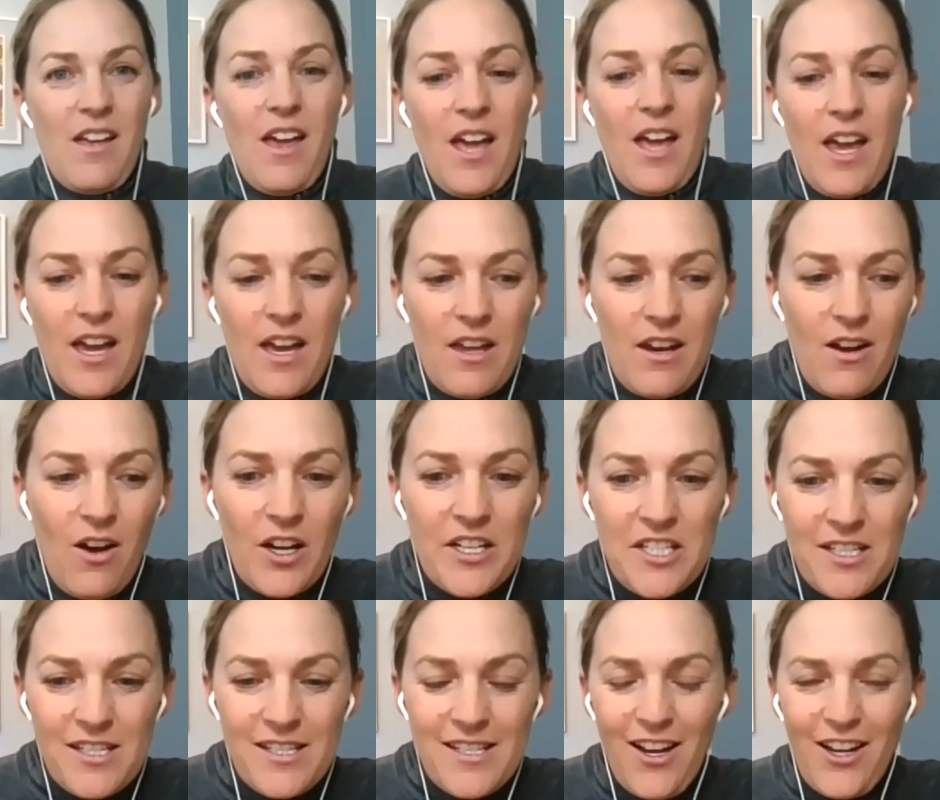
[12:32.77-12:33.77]
And I
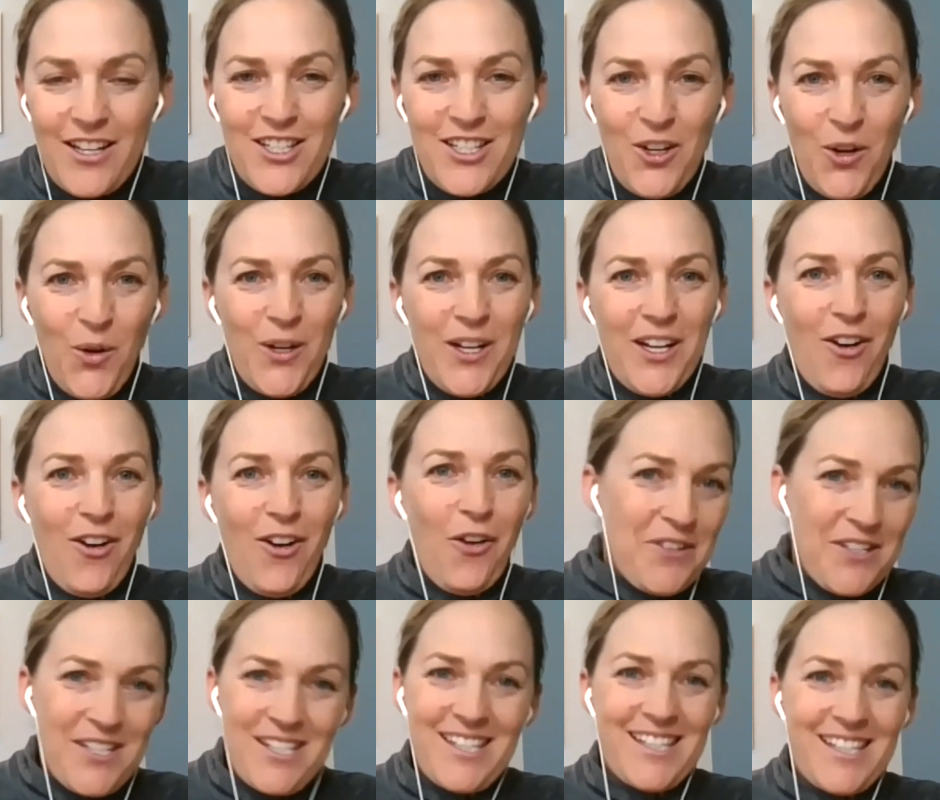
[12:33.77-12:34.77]
just,
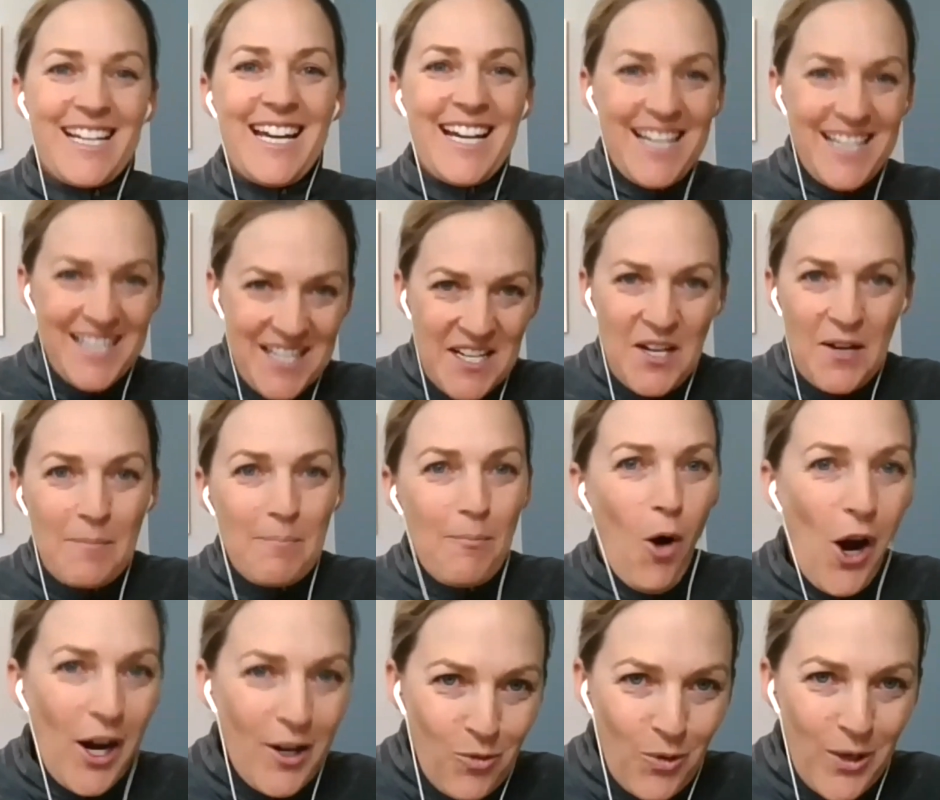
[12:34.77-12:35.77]
obviously
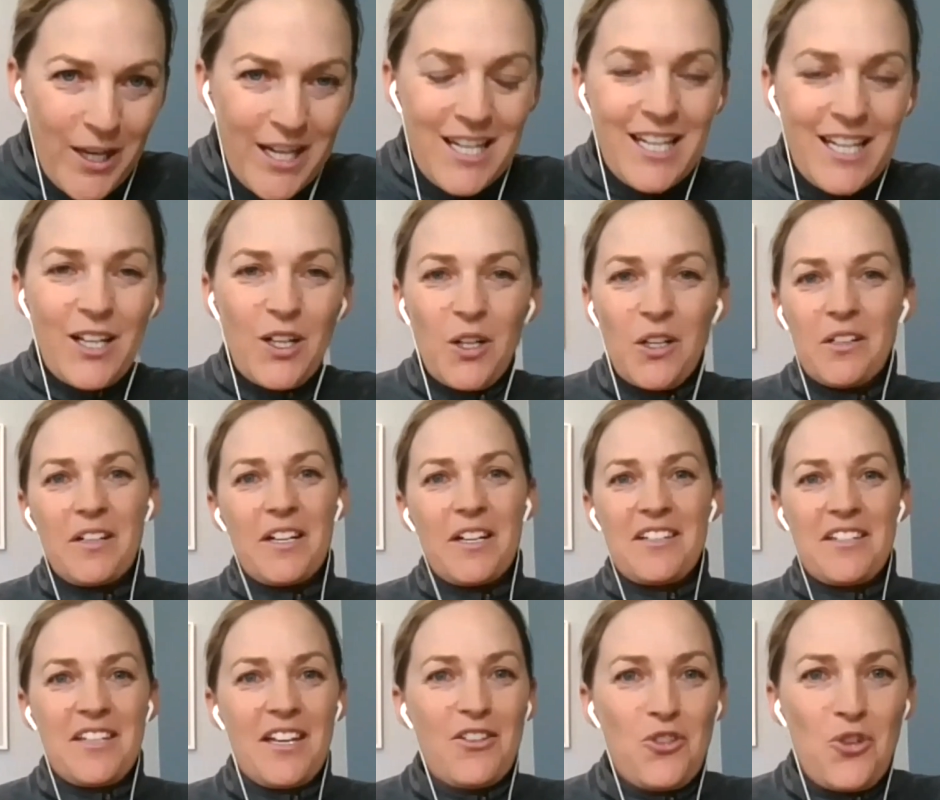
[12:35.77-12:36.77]
mind reading,
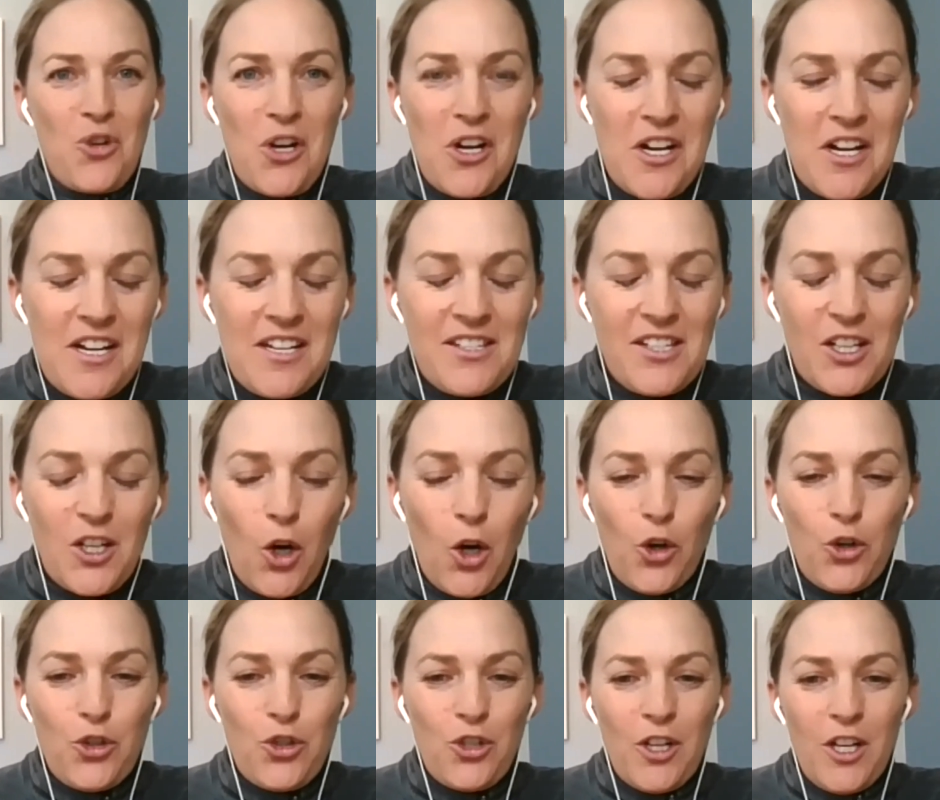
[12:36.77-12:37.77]
etc. as a
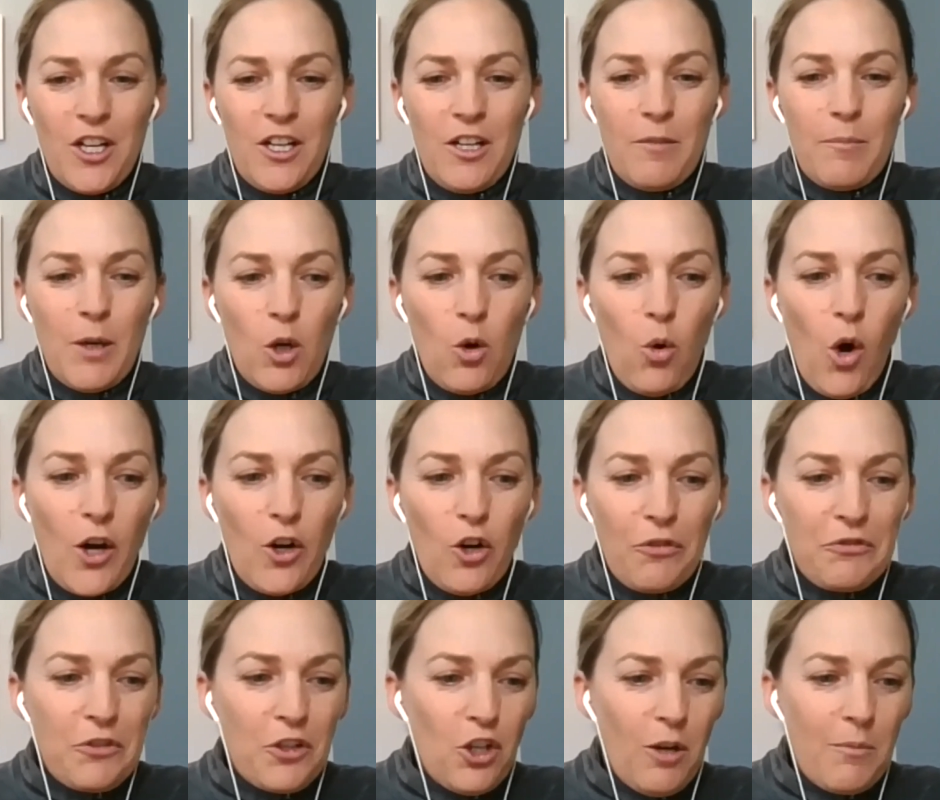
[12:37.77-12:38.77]
coach, but quite
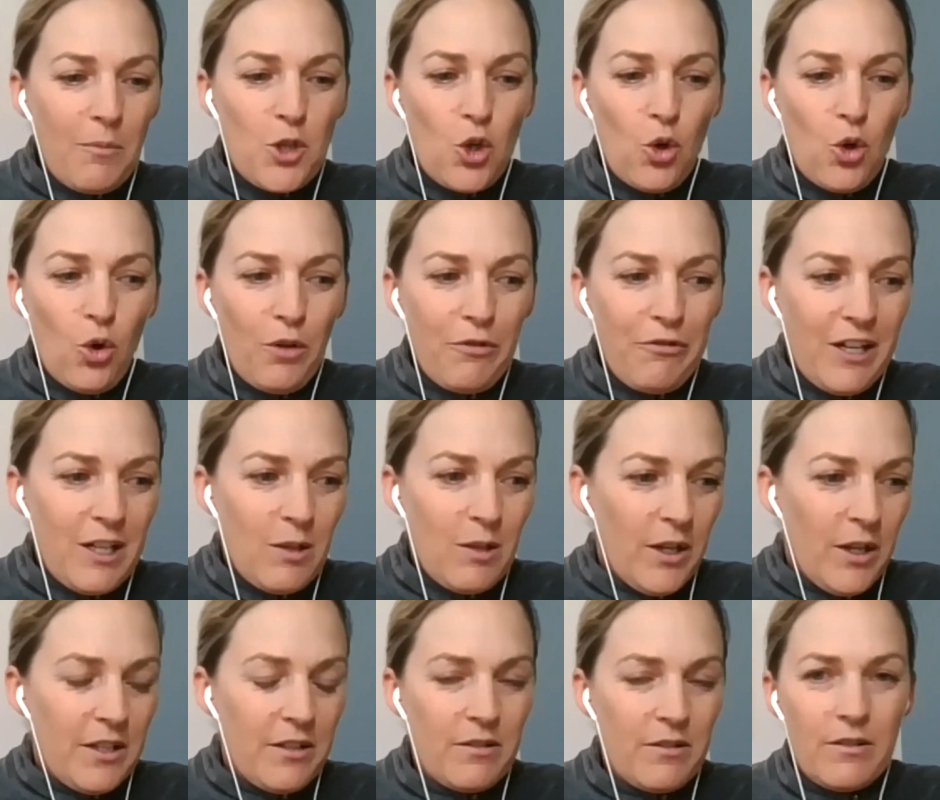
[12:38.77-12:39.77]
often I'm sure if
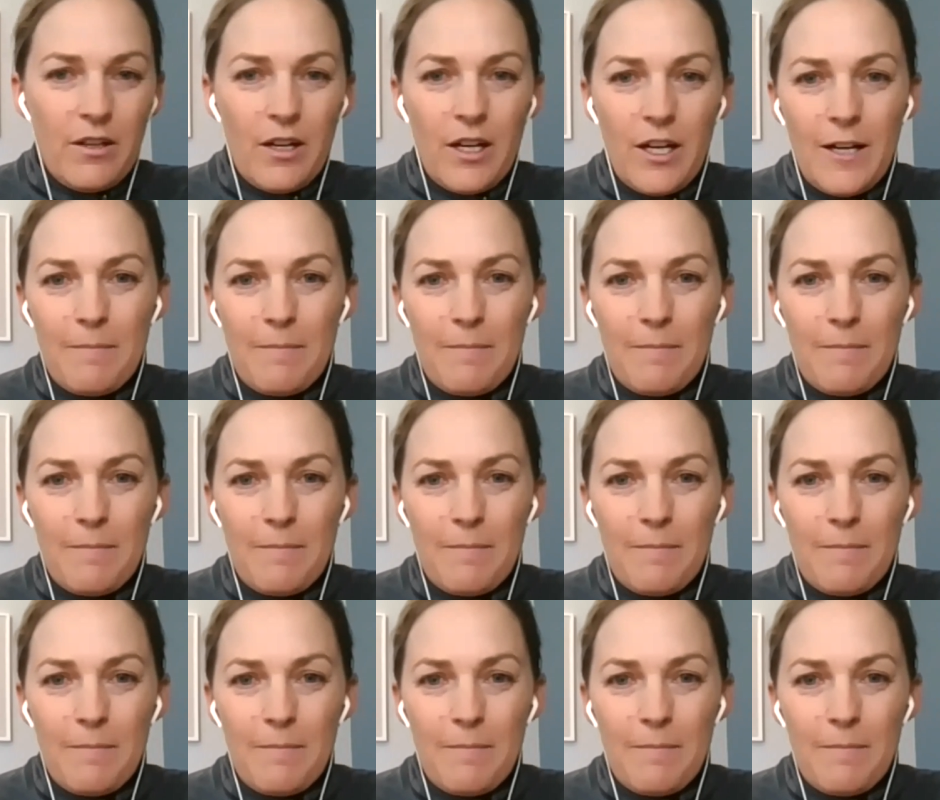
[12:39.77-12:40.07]
anyone